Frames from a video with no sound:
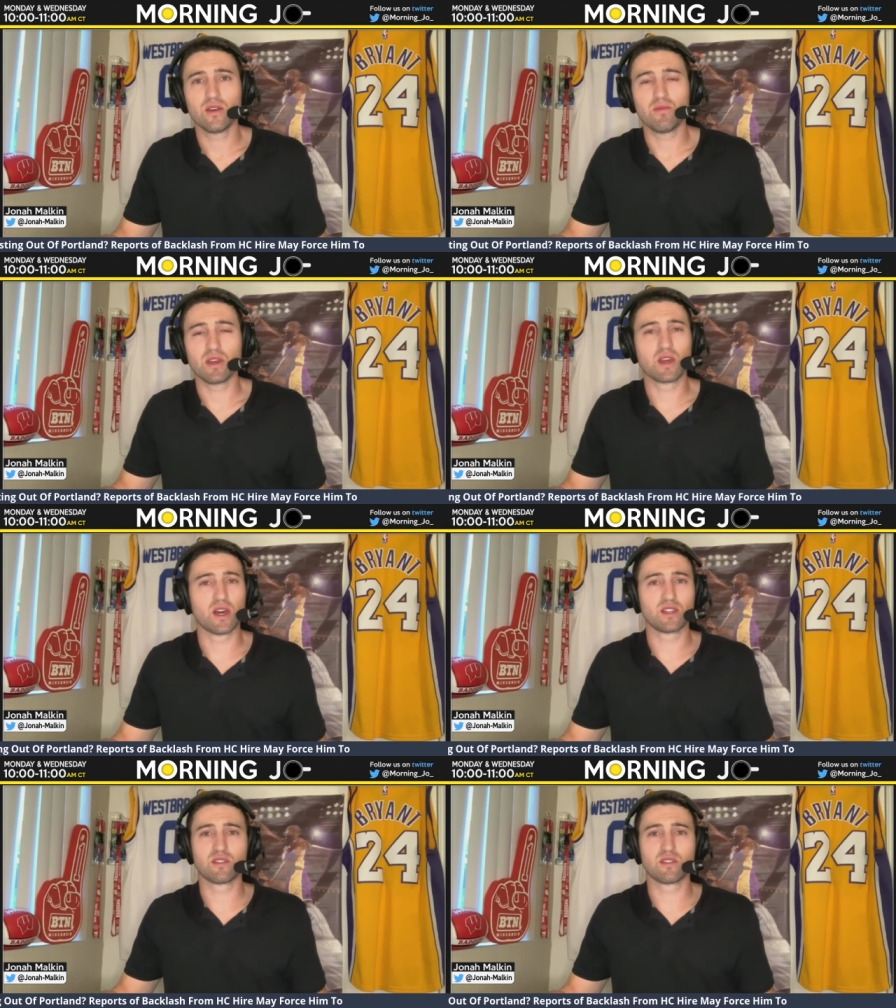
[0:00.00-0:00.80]

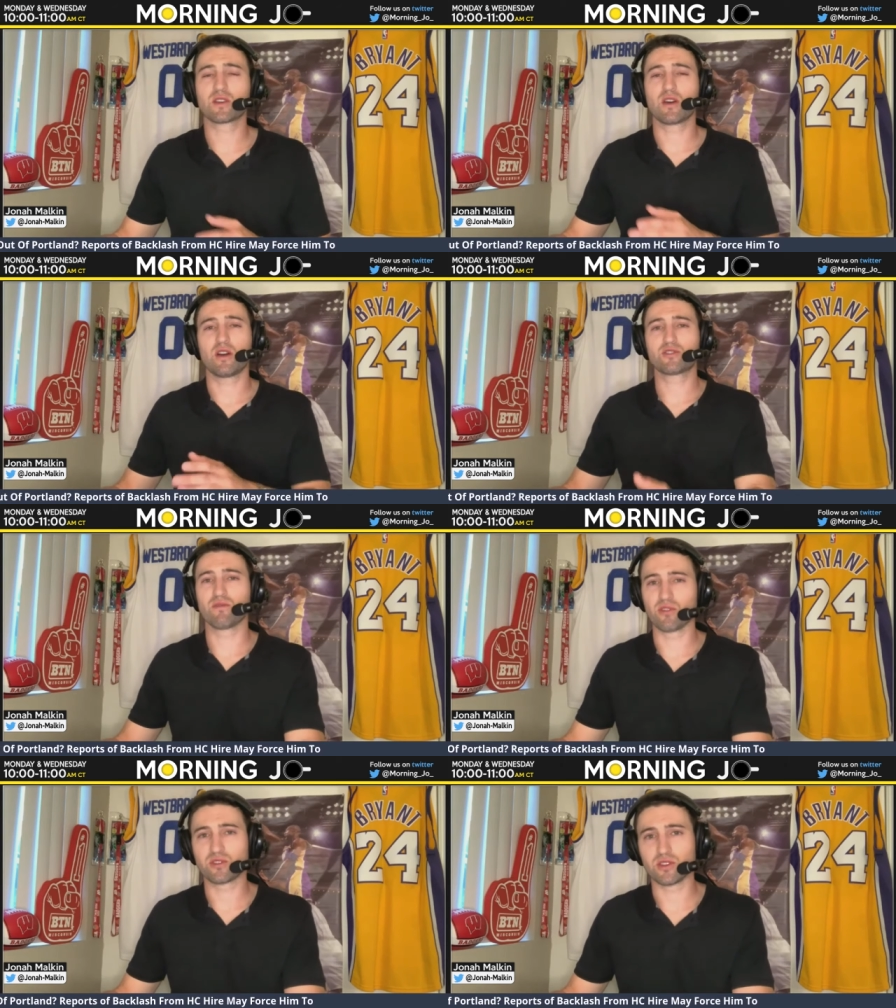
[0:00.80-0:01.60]
because of this
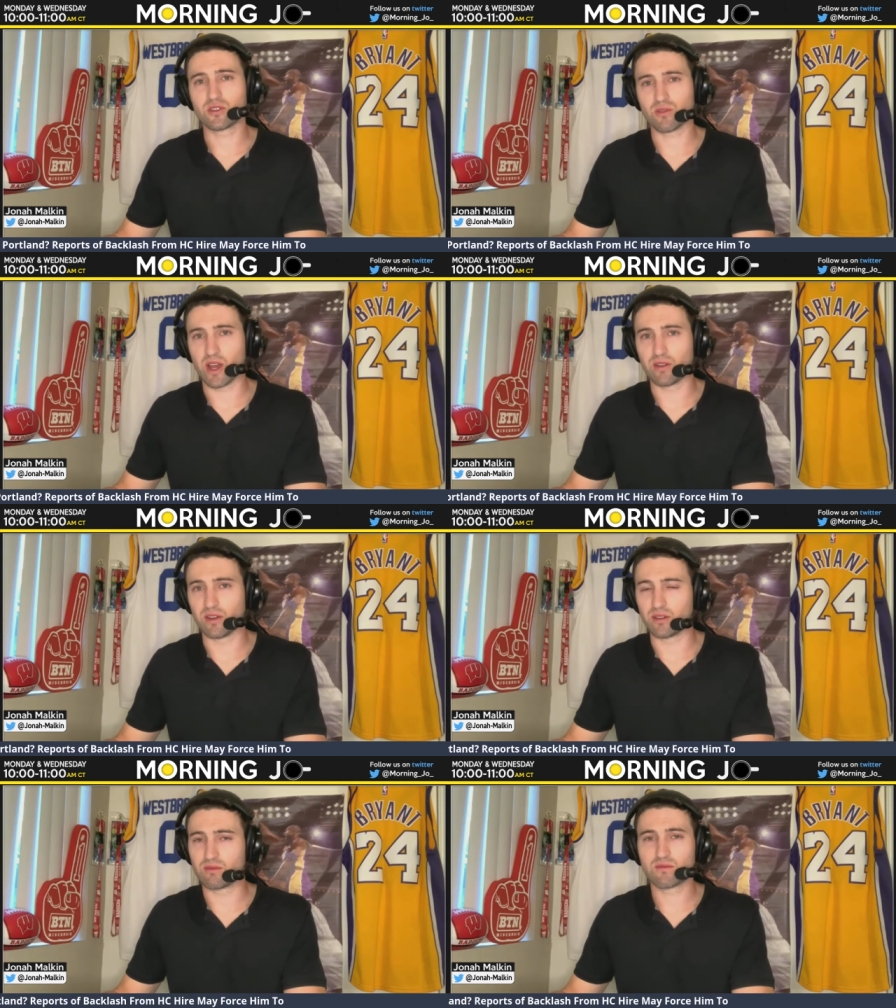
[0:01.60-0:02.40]
controversy
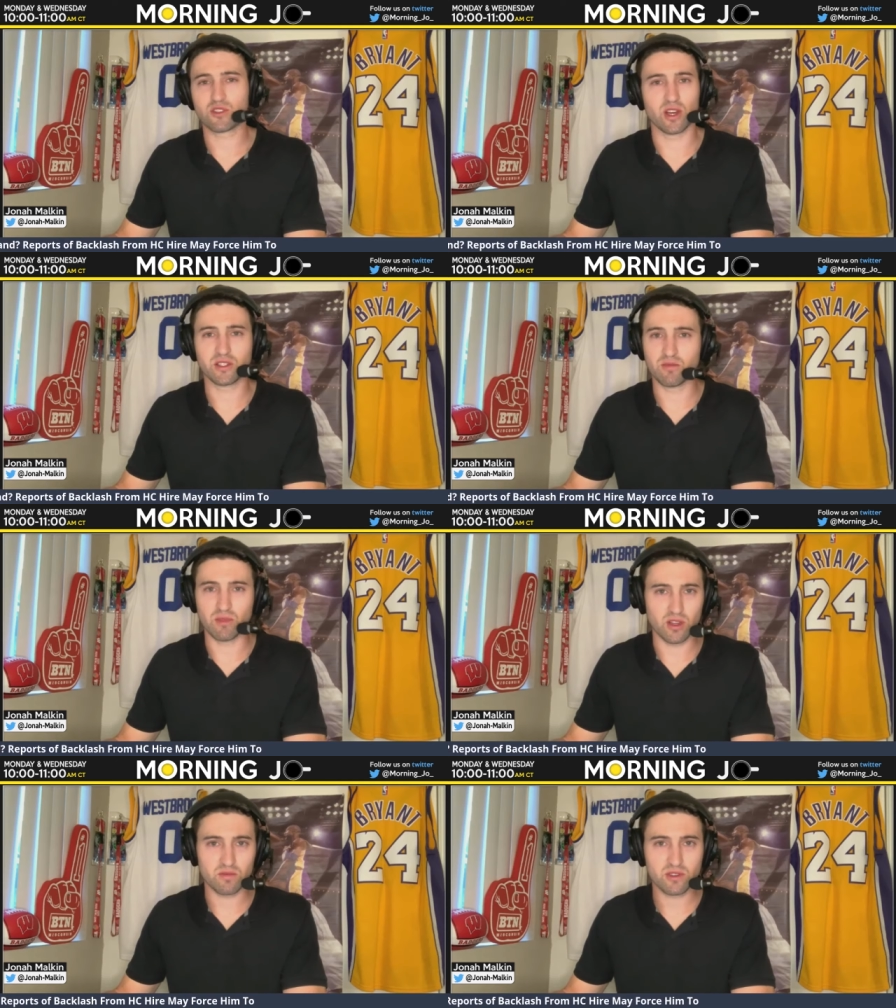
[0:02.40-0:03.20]
surrounding Chauncey
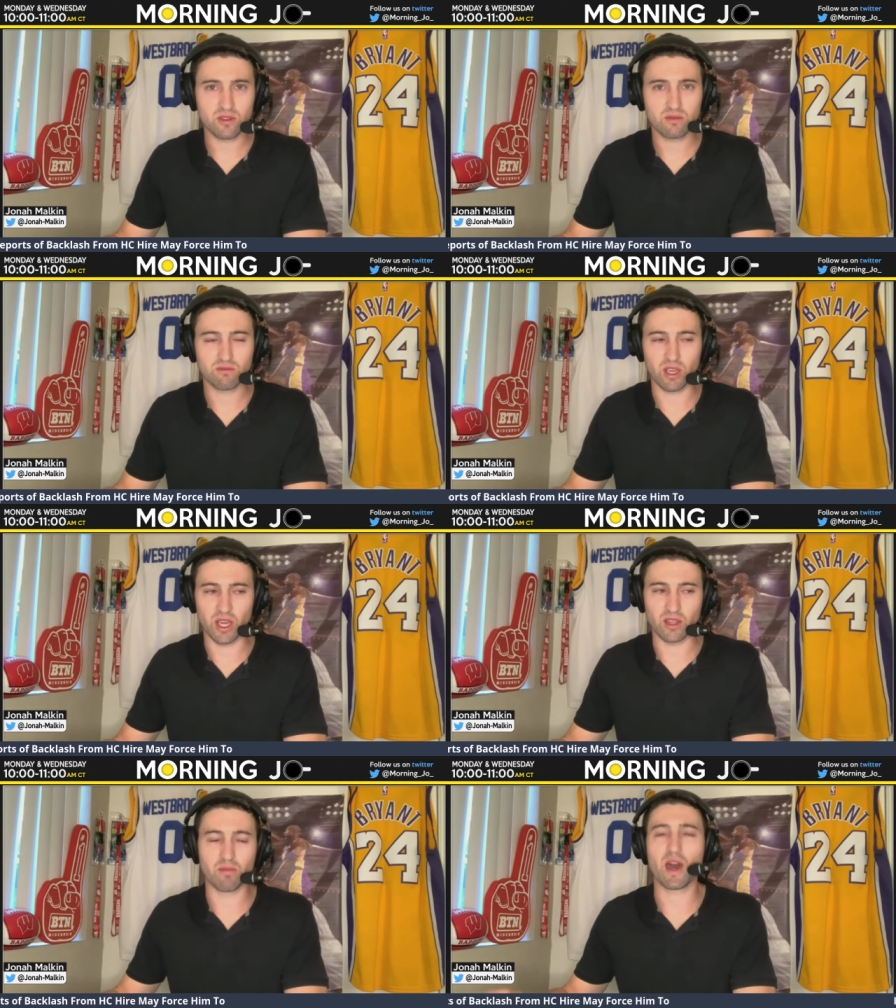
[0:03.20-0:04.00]
Billups
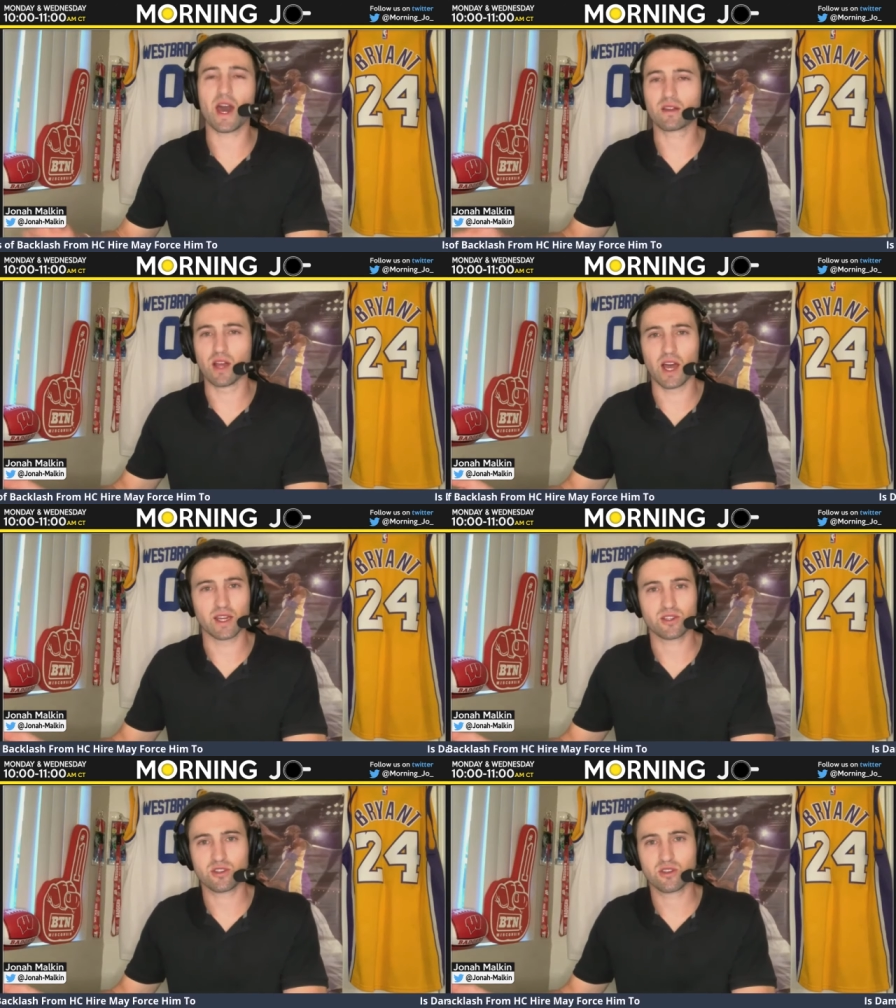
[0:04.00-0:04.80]
and the
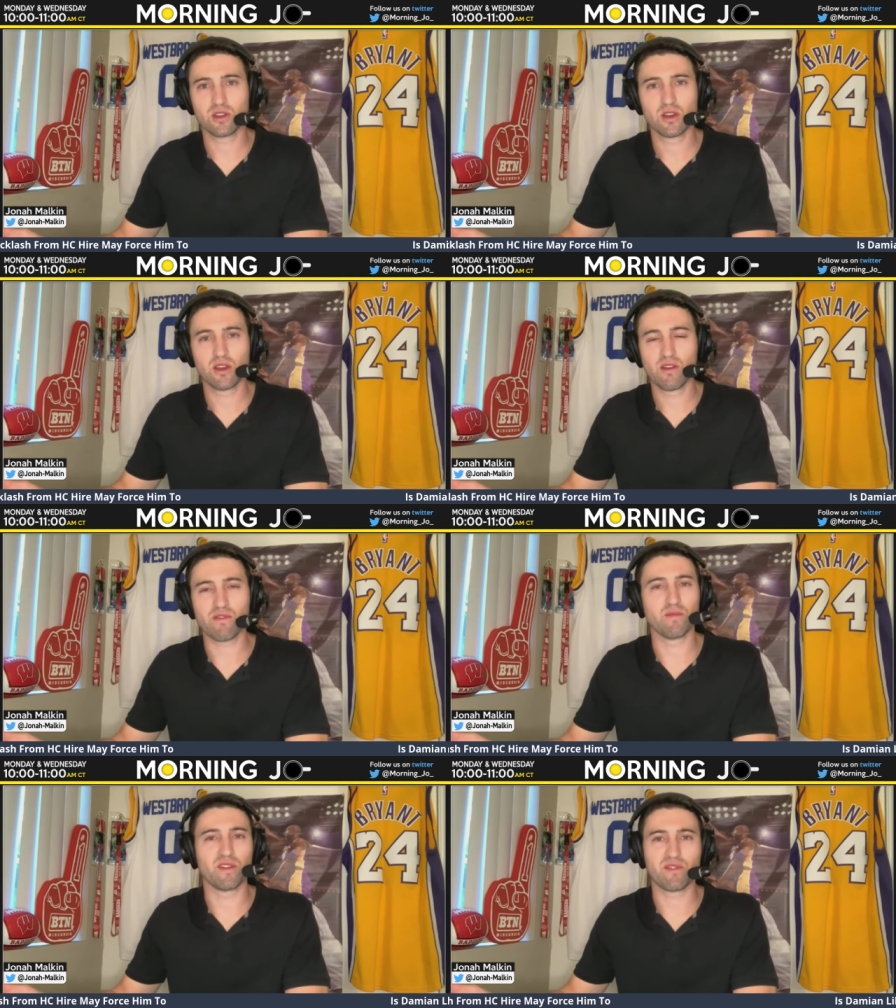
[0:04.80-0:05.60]
backlash
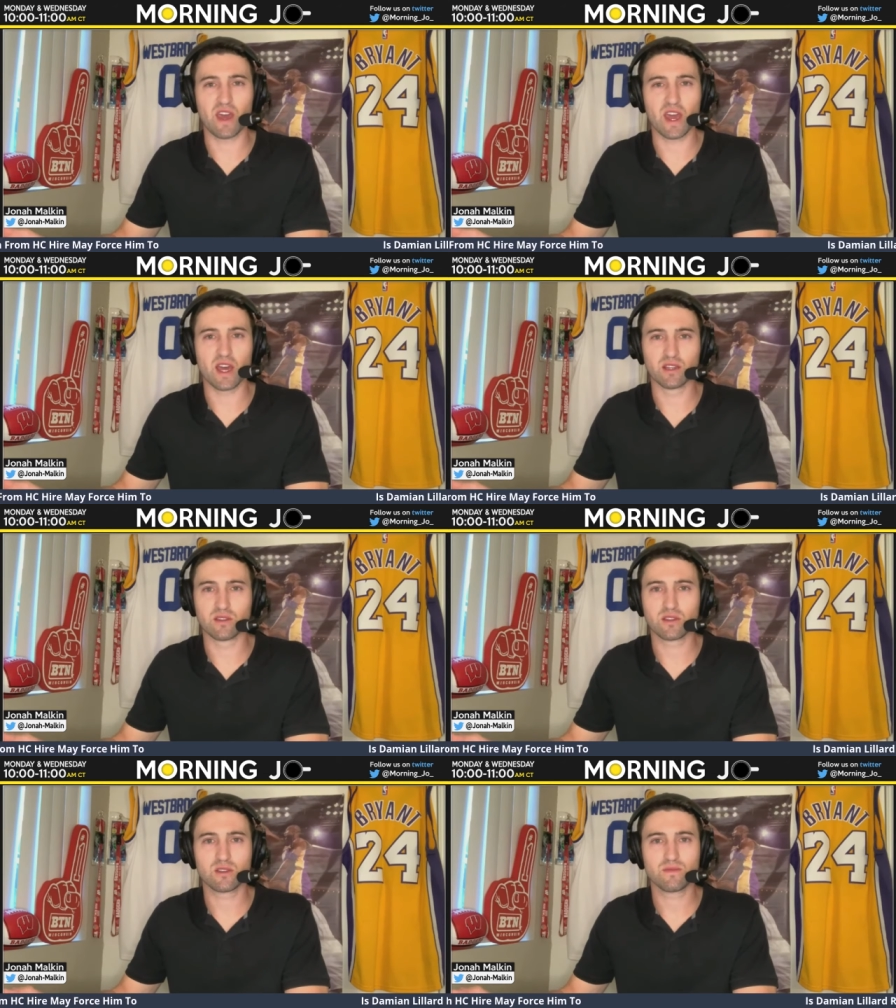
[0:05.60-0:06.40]
from the
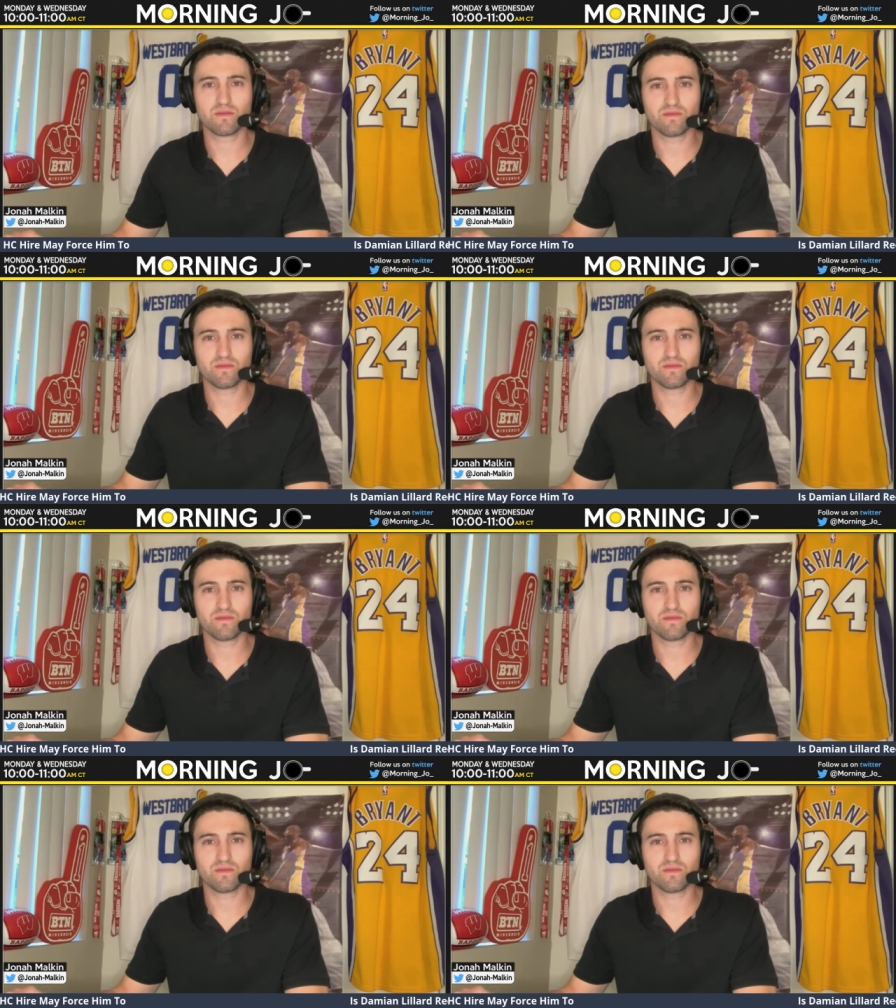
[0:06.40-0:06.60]
fans.